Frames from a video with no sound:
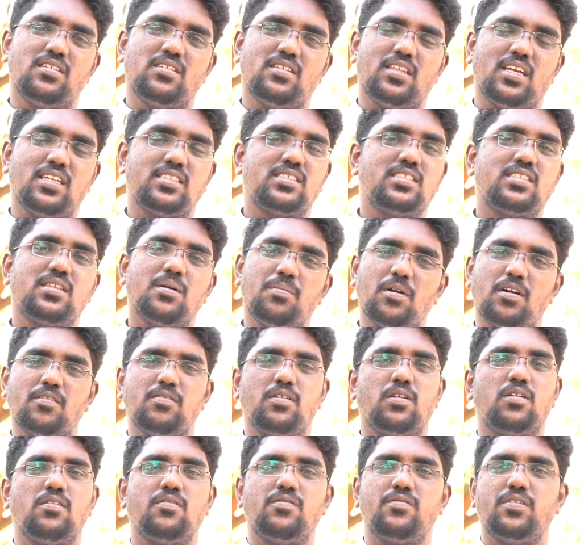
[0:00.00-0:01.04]
That's the
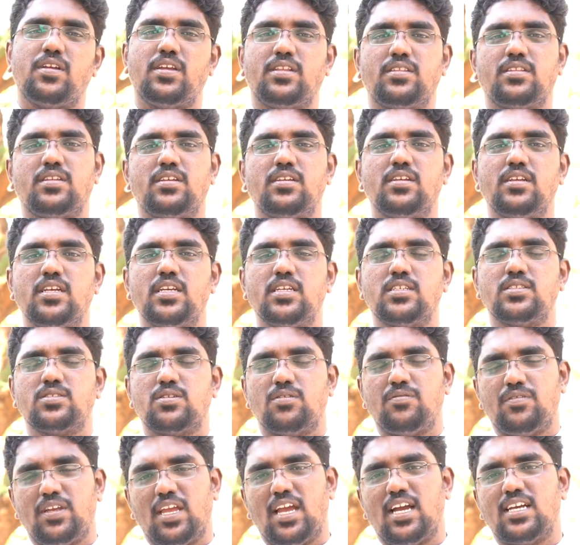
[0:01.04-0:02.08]
power of faith.
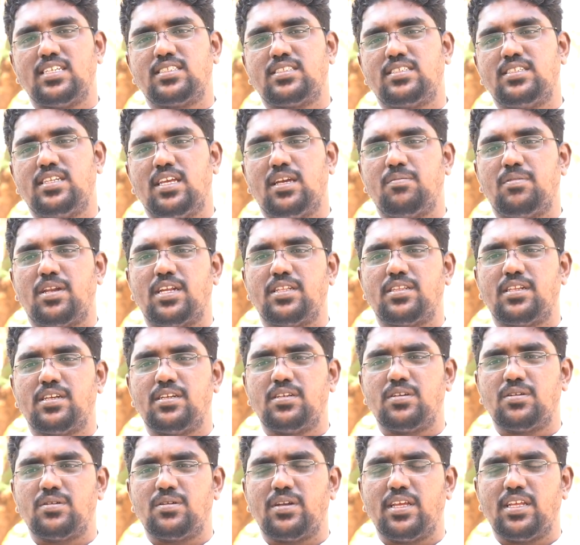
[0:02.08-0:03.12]
So we ask, dear
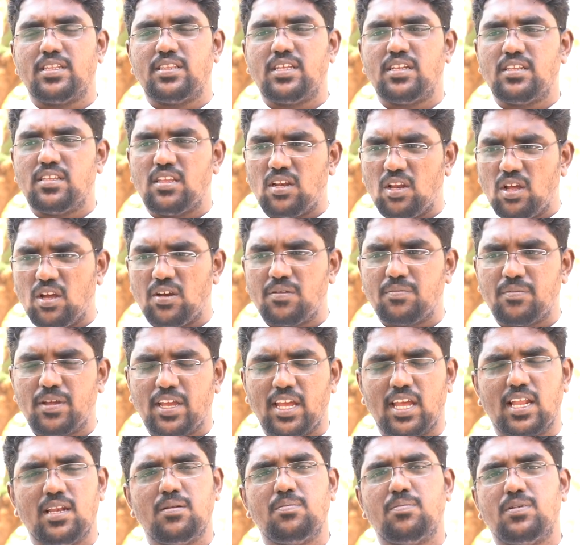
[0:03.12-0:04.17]
brethren, today that the Lord may
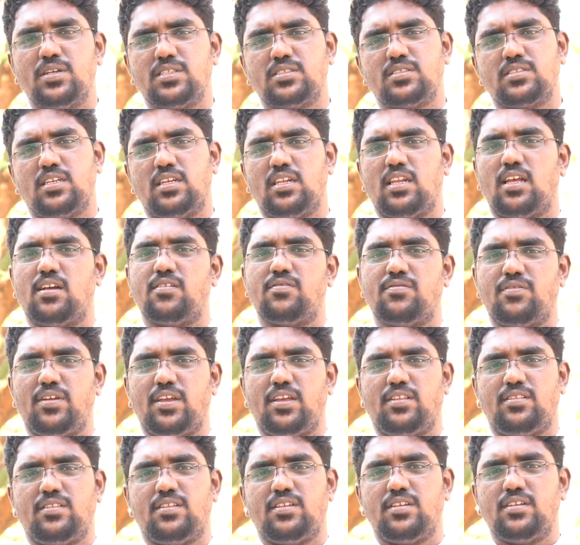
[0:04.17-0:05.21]
help us in our
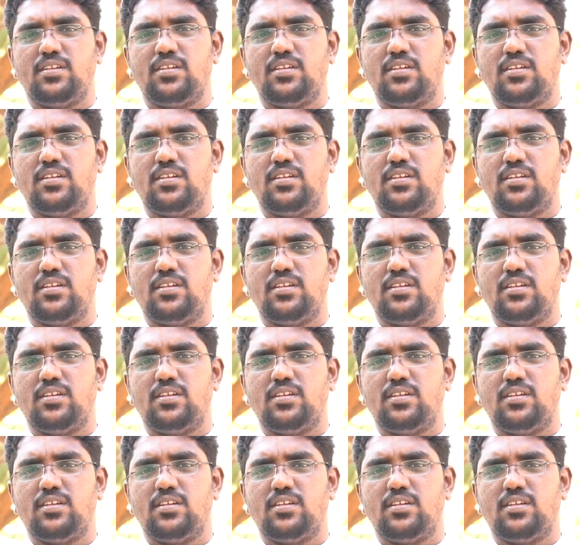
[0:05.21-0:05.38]
faith.